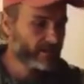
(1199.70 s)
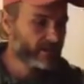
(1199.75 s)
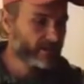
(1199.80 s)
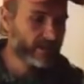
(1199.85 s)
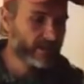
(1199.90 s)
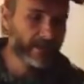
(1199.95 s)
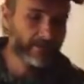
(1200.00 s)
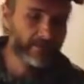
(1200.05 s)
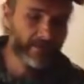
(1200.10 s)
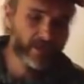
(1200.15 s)

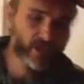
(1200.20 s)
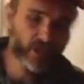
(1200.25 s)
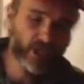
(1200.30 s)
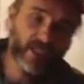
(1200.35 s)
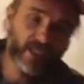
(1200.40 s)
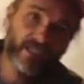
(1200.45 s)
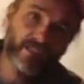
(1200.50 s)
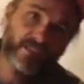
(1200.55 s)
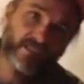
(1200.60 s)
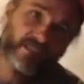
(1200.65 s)
eat my
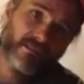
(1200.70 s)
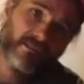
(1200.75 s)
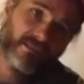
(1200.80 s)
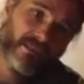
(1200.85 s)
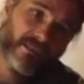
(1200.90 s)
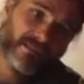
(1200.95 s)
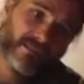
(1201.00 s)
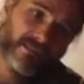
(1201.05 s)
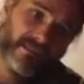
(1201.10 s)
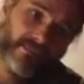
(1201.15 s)
cheese,
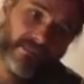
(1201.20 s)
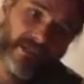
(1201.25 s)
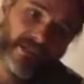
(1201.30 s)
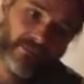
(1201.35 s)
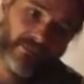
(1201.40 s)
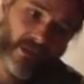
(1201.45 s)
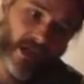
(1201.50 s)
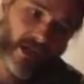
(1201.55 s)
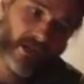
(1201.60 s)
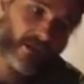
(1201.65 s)
listen to my
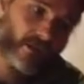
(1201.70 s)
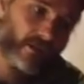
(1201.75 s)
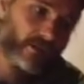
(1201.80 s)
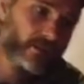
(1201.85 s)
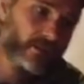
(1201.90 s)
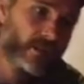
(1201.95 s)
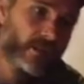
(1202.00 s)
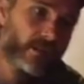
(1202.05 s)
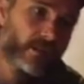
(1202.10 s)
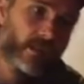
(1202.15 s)
spangle,
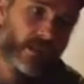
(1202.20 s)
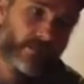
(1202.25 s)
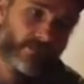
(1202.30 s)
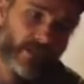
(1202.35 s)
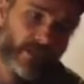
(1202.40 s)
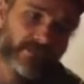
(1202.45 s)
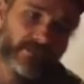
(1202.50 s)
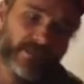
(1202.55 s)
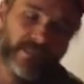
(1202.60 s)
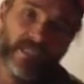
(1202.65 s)
and
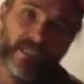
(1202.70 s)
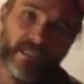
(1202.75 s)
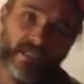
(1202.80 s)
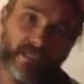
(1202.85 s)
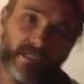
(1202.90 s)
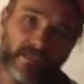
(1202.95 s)
brush my teeth,